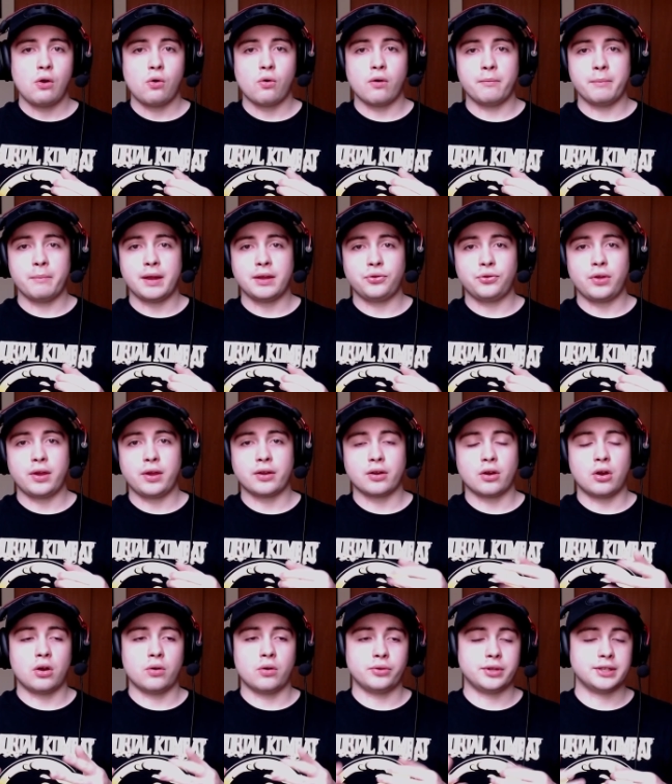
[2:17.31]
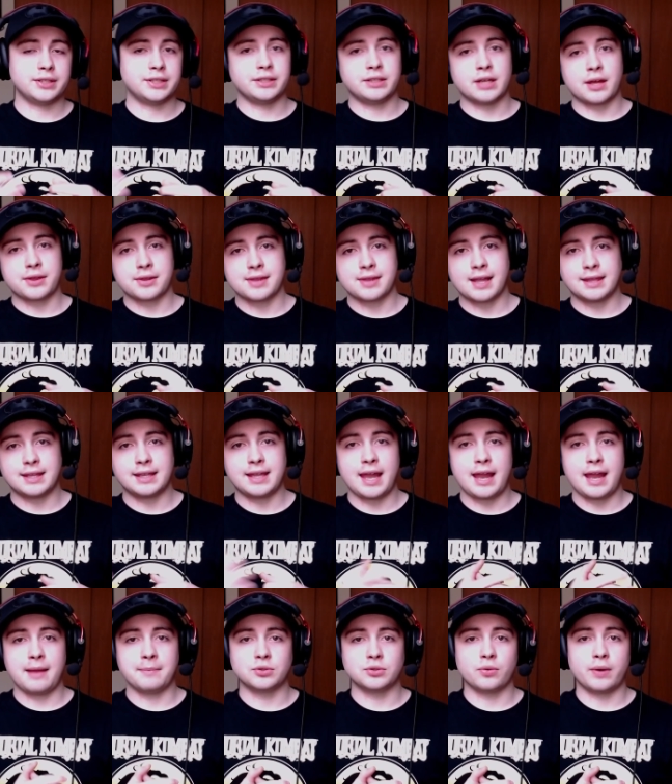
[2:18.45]
or may think oh this is nothing like the
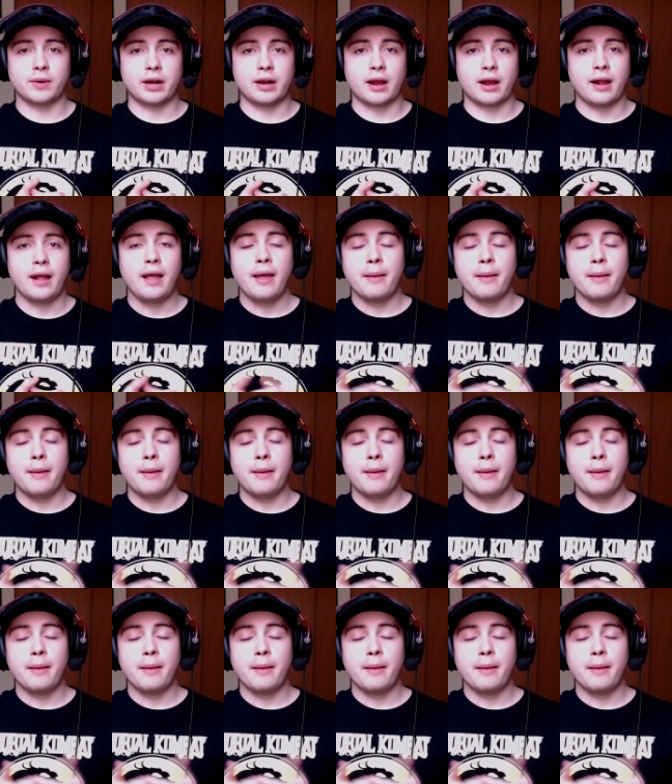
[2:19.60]
games or whatnot